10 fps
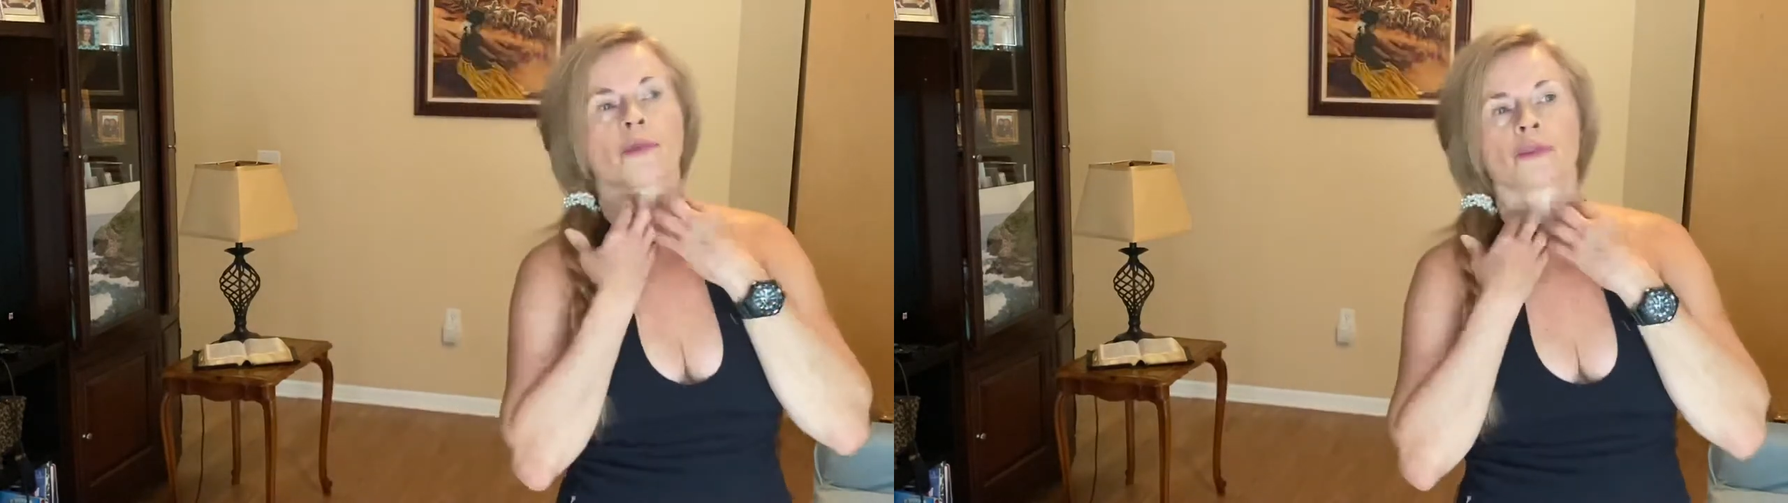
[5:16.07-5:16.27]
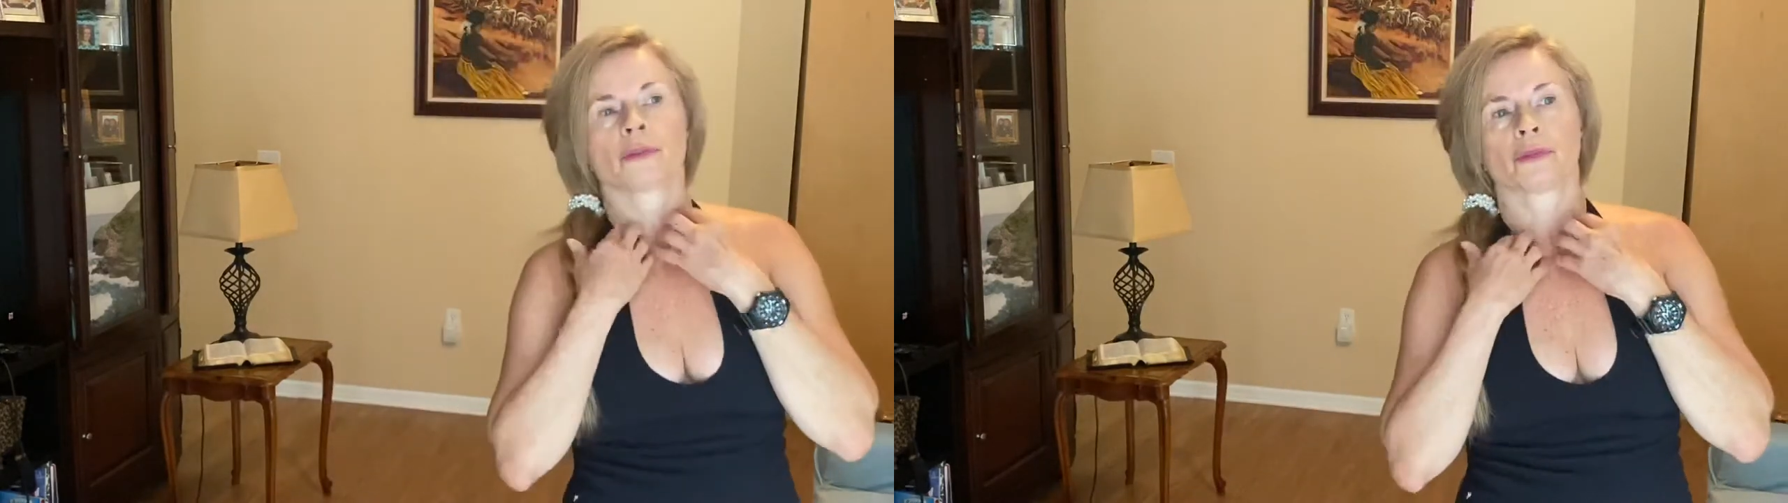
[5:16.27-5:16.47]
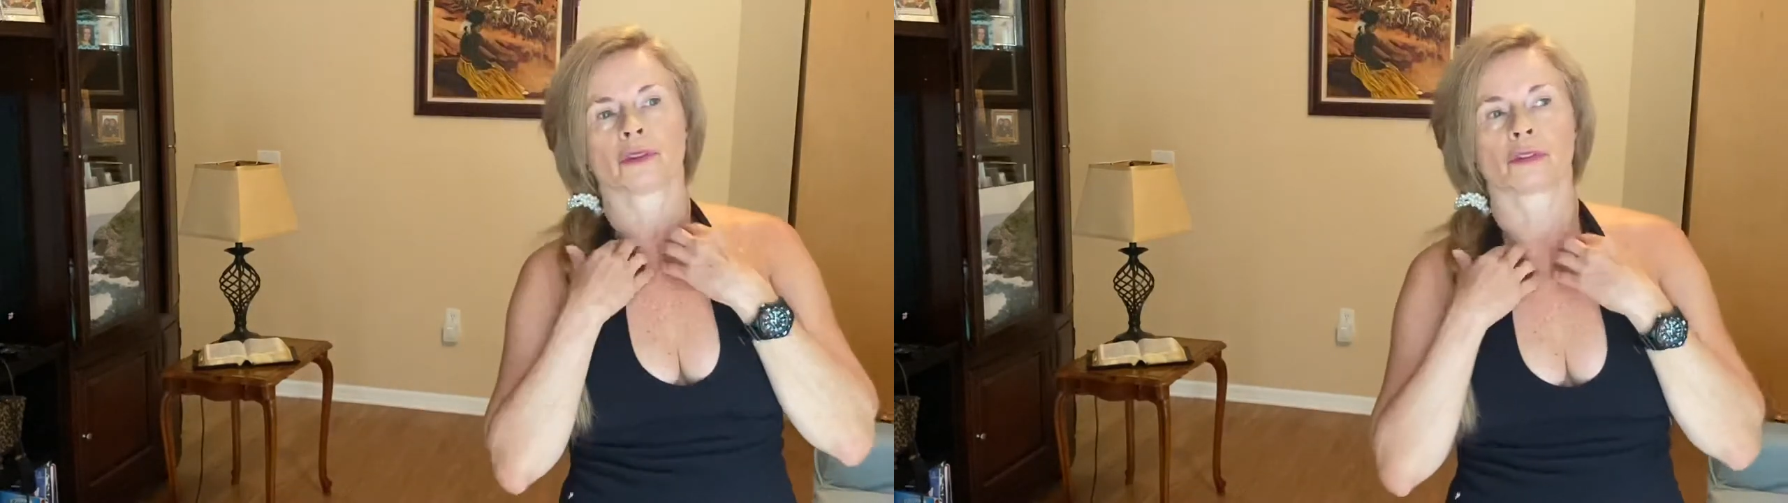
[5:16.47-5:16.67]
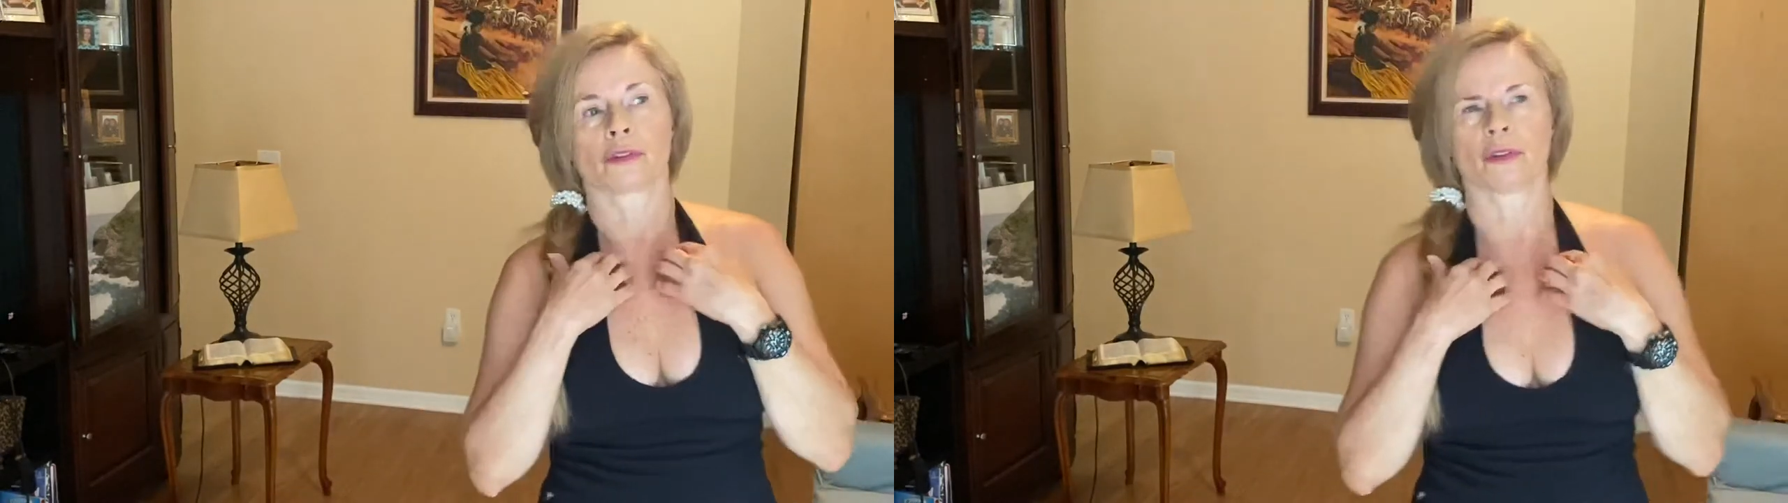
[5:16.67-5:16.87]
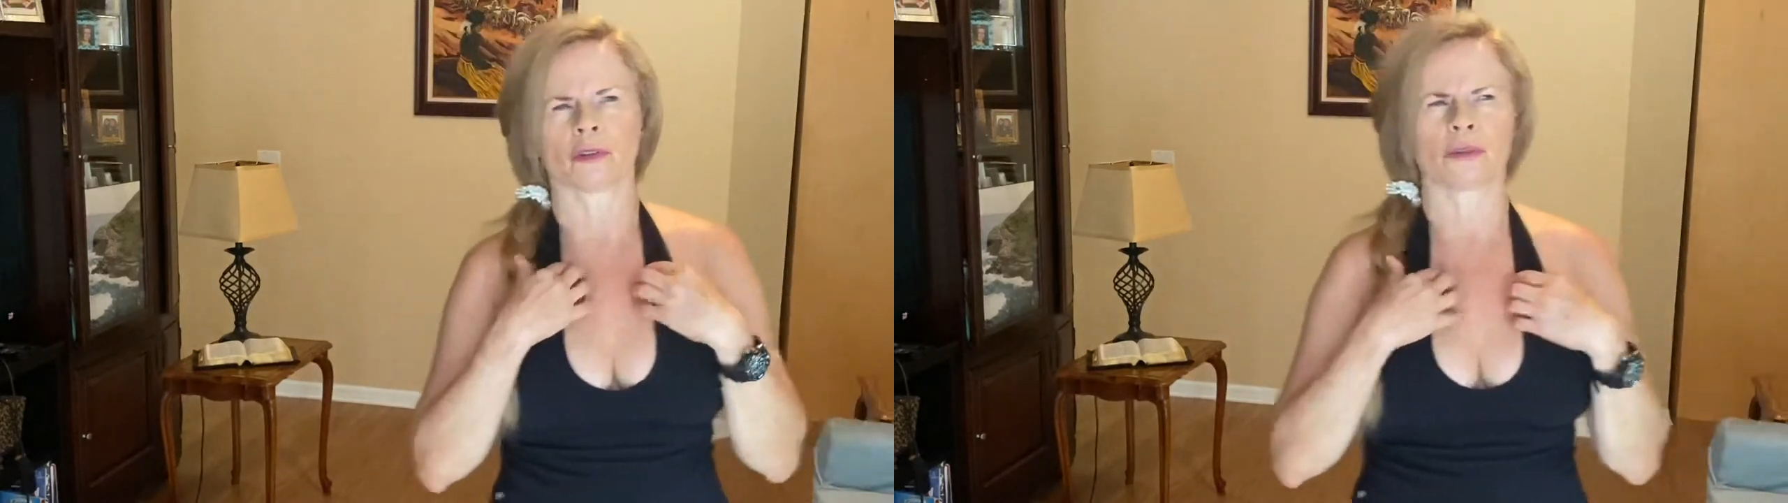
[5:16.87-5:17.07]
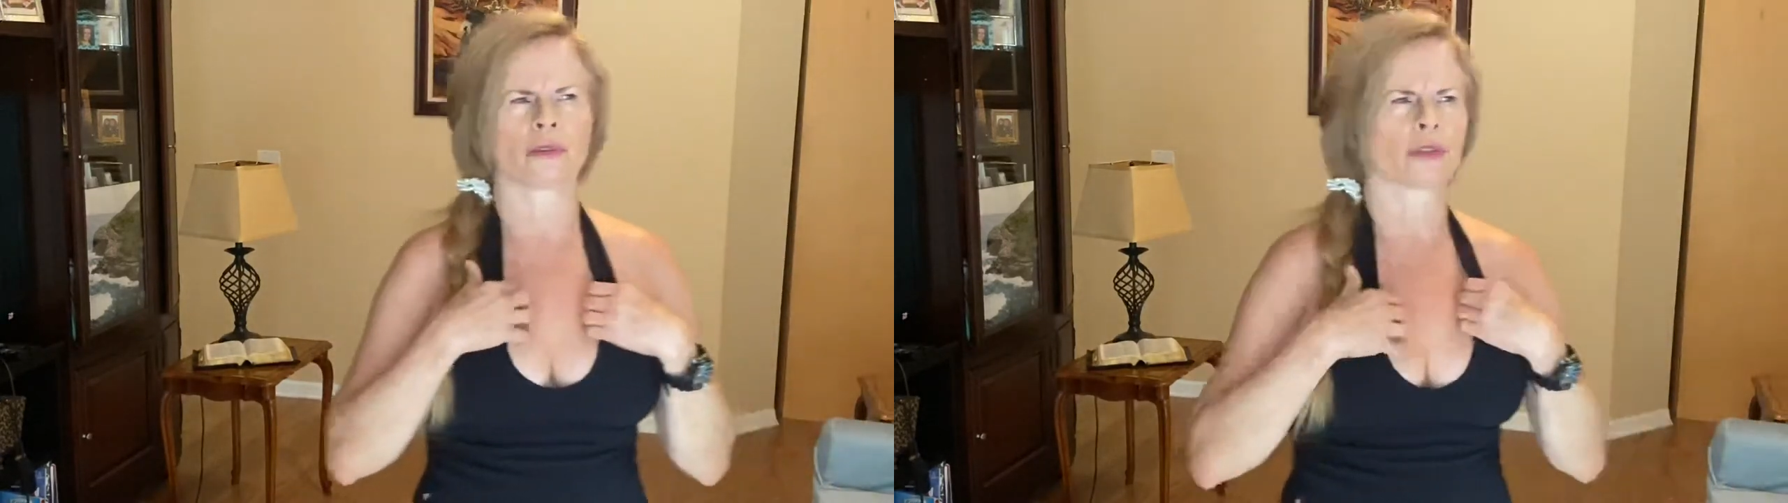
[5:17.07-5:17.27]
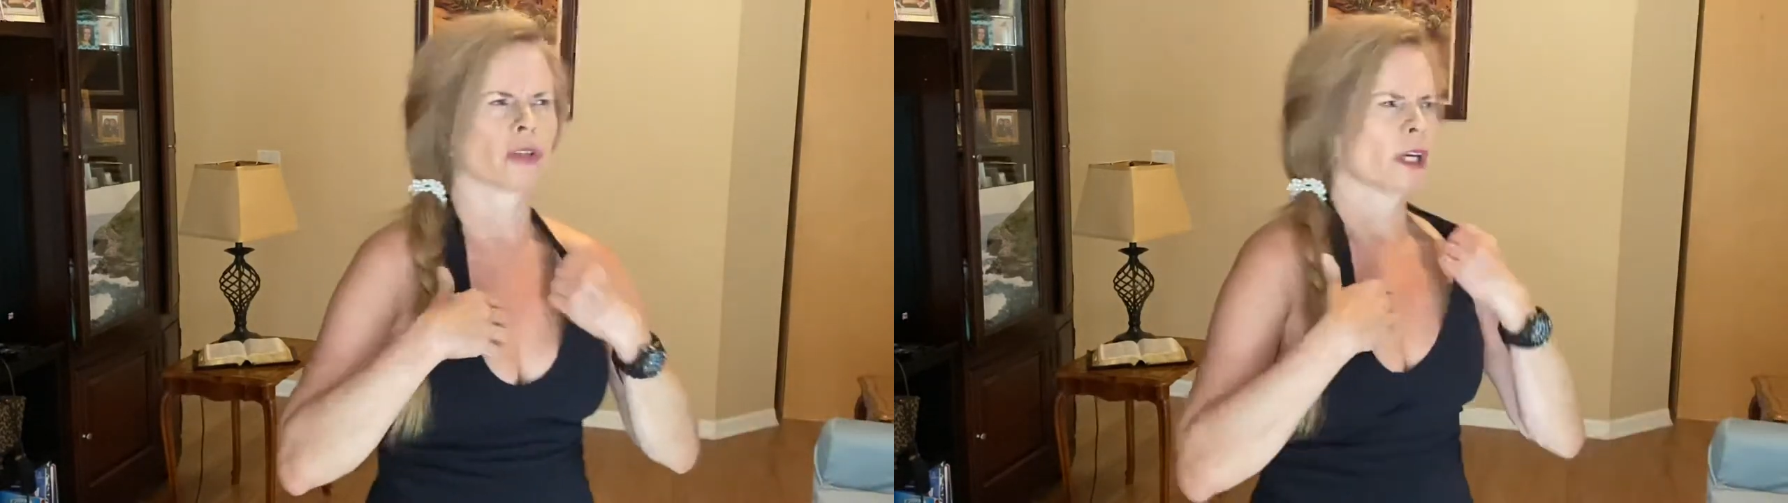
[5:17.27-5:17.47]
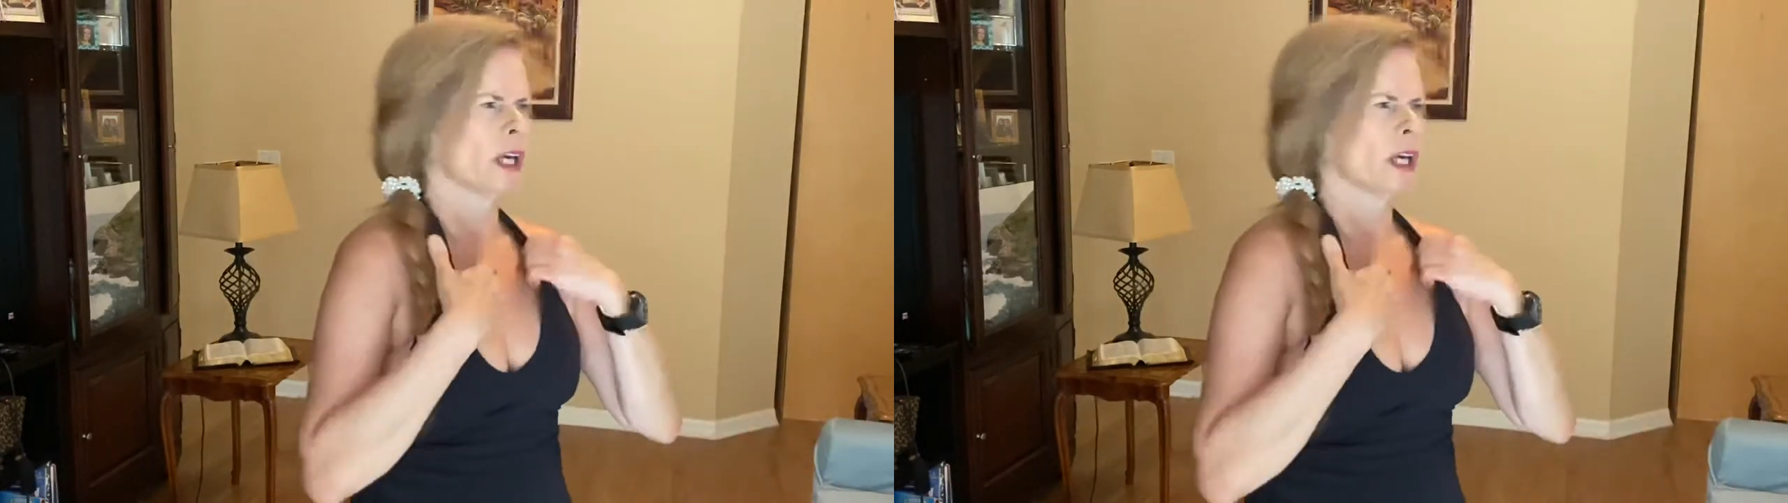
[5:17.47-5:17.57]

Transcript: with your throat,